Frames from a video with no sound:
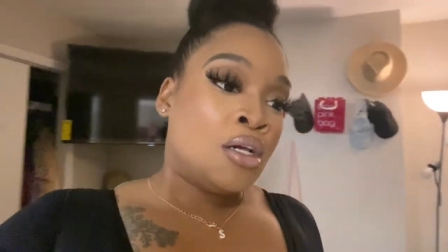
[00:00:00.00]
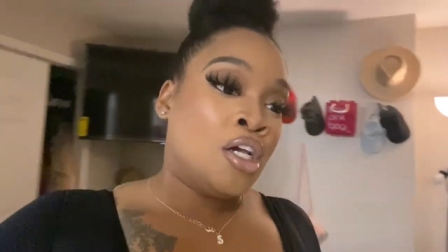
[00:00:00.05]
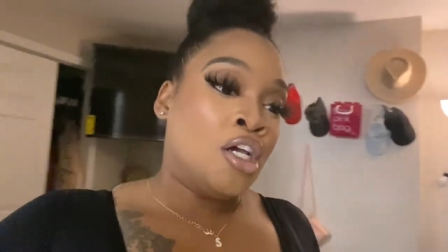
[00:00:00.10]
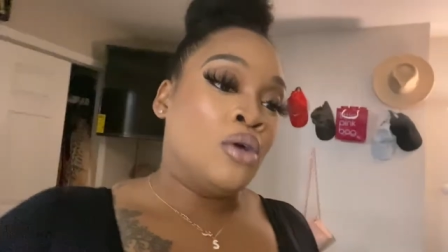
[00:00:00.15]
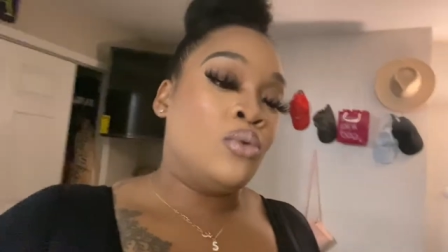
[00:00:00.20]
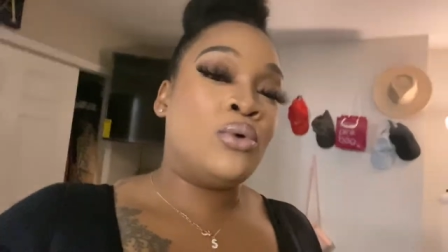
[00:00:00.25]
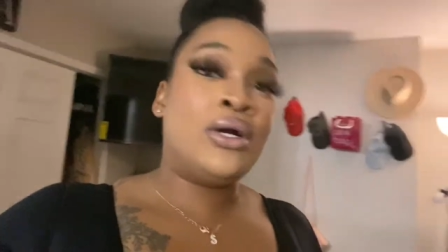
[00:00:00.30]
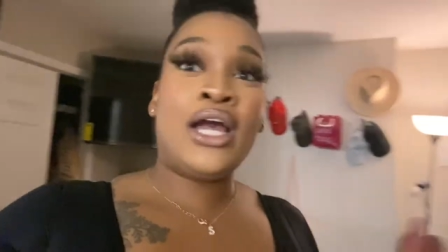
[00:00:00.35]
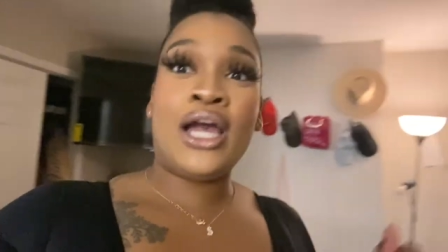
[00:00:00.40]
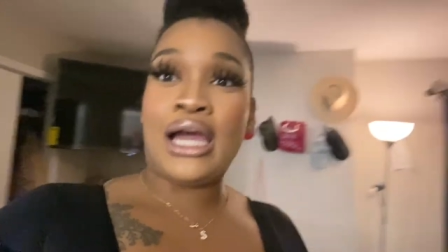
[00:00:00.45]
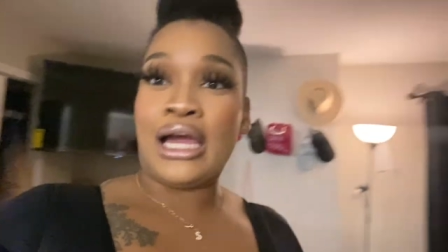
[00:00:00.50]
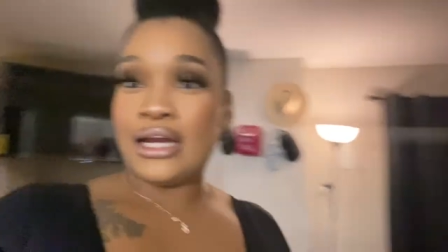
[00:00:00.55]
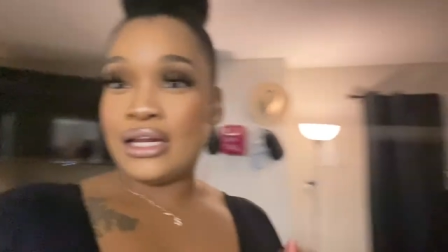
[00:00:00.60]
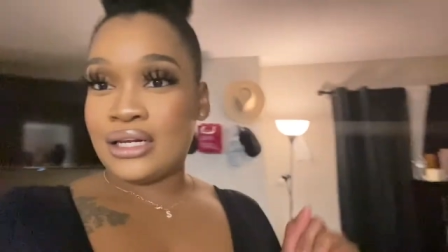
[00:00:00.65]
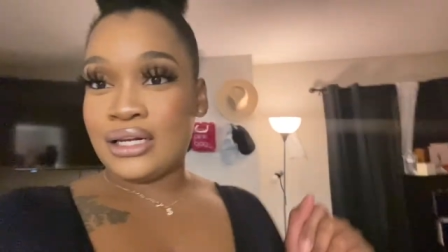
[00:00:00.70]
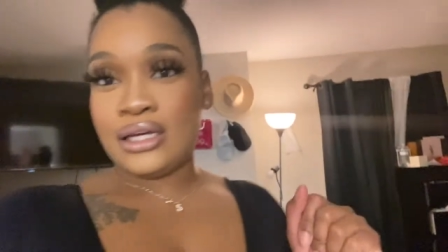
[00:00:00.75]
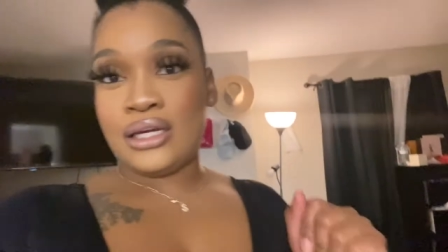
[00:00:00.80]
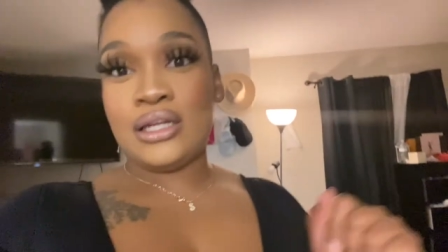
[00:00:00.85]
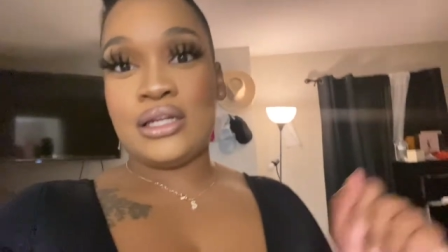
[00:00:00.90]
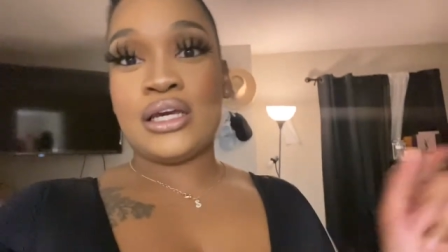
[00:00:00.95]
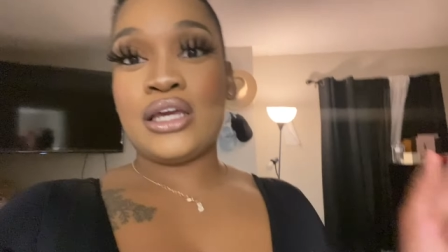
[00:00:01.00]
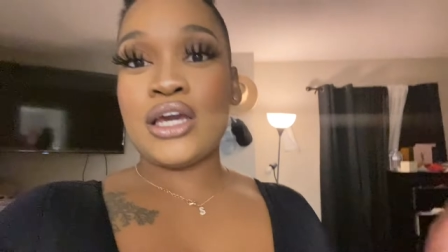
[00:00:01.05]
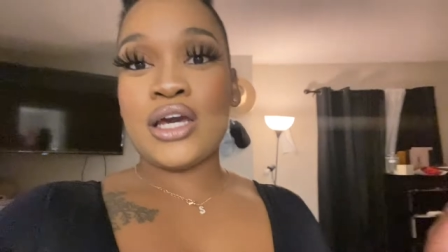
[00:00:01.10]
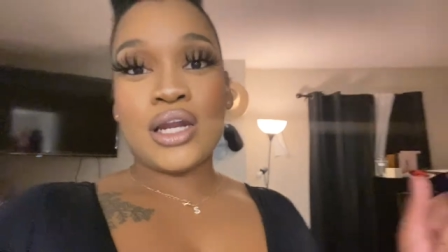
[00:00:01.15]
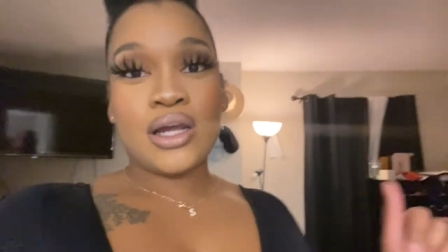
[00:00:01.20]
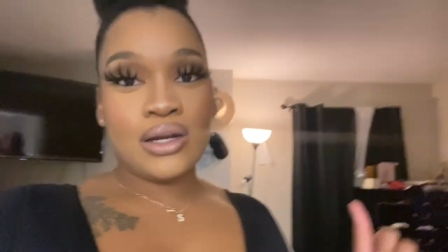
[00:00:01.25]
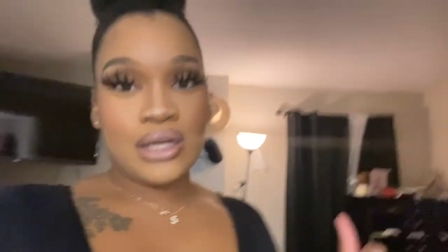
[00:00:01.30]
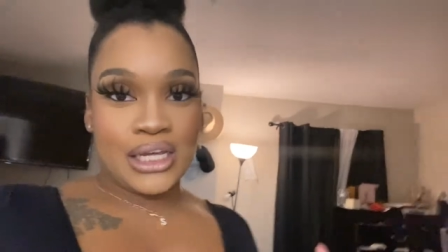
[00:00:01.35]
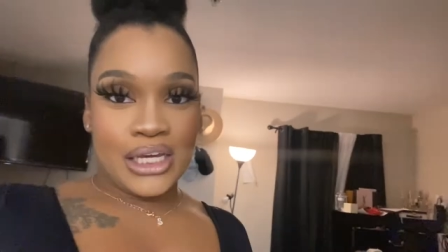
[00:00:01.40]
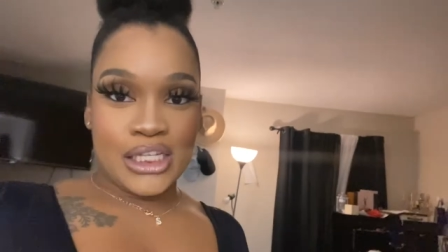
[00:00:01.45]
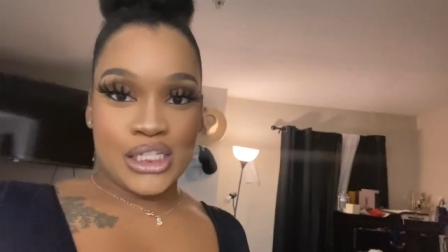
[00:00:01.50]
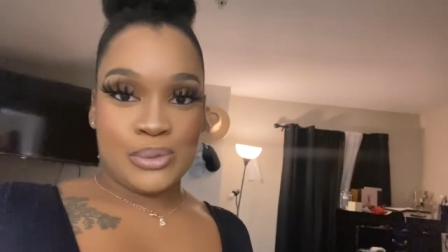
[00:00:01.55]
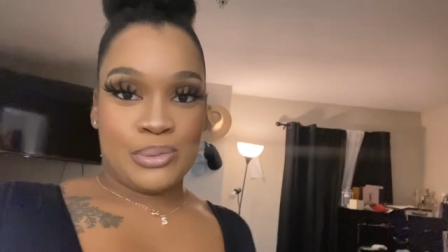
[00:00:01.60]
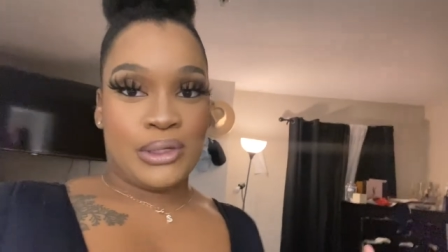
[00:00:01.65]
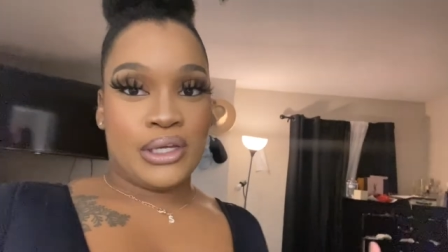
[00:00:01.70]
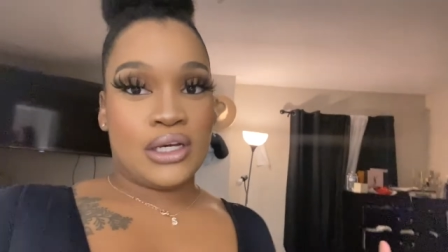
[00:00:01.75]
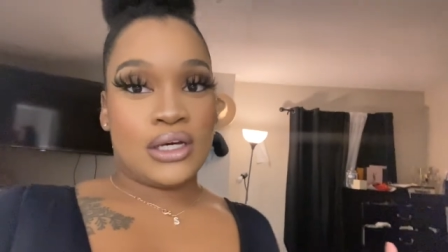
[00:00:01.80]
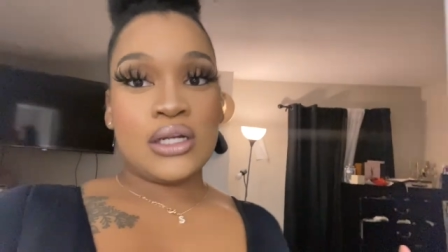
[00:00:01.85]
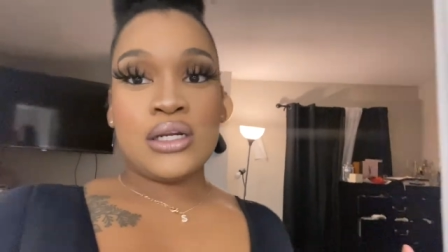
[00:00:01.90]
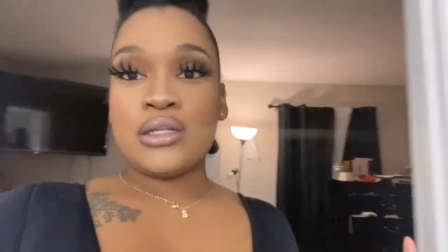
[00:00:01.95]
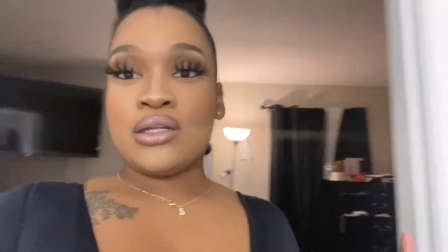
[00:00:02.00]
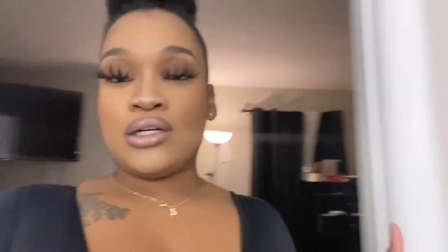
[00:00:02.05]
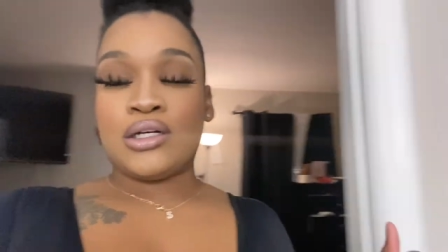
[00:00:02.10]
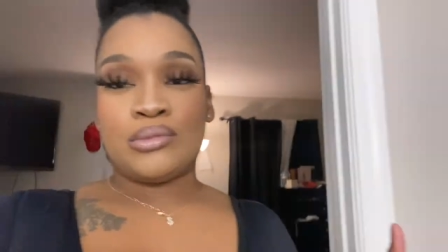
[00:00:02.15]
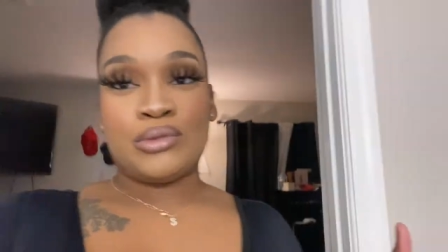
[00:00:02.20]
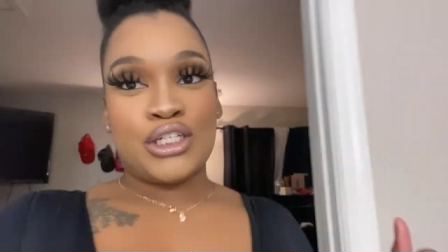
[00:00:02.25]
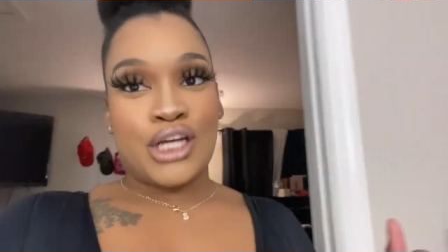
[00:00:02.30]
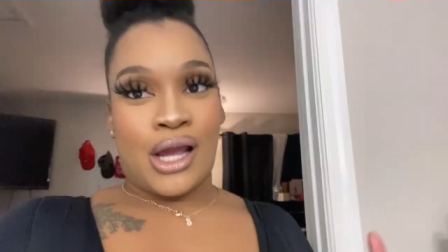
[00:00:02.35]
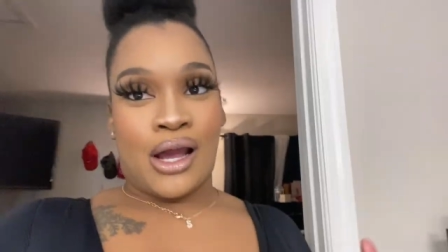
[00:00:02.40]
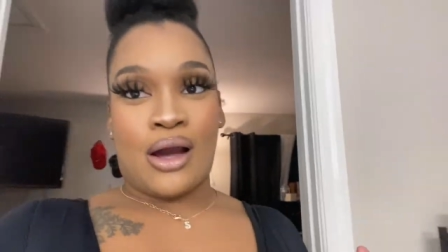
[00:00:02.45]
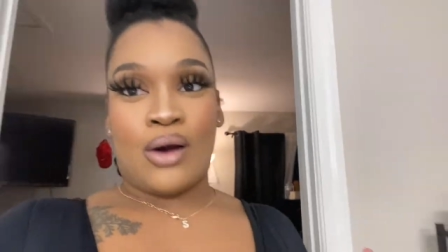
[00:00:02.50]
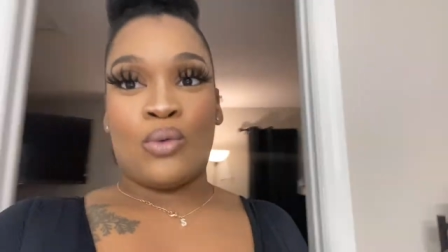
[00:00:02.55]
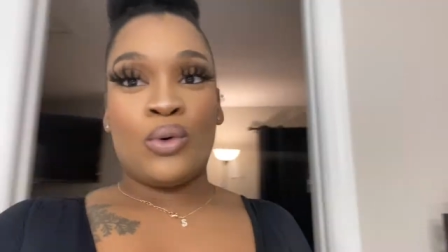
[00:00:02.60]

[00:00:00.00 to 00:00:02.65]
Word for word: we had to leave the ghetto lesbian club, child.